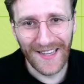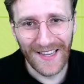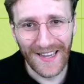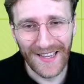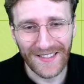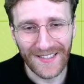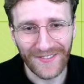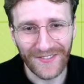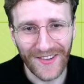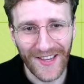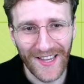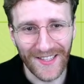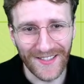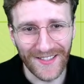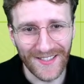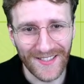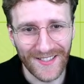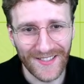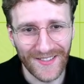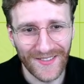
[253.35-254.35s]

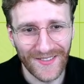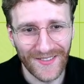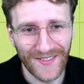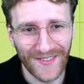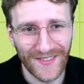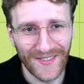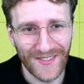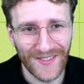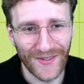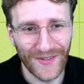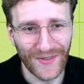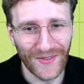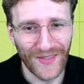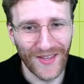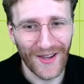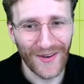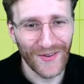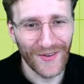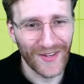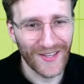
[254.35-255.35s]
Advance. So
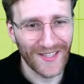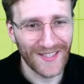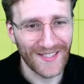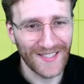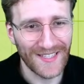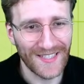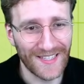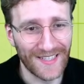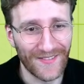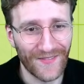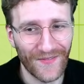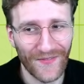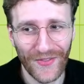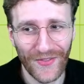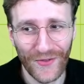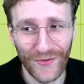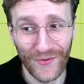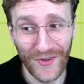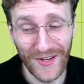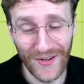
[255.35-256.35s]
now you can see
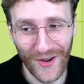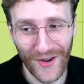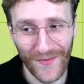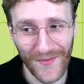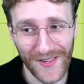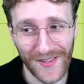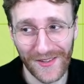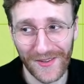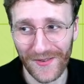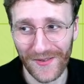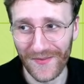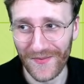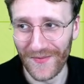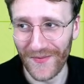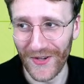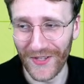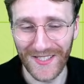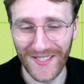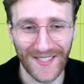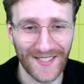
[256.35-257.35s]
3 normal
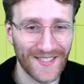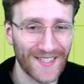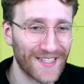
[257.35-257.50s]
monsters.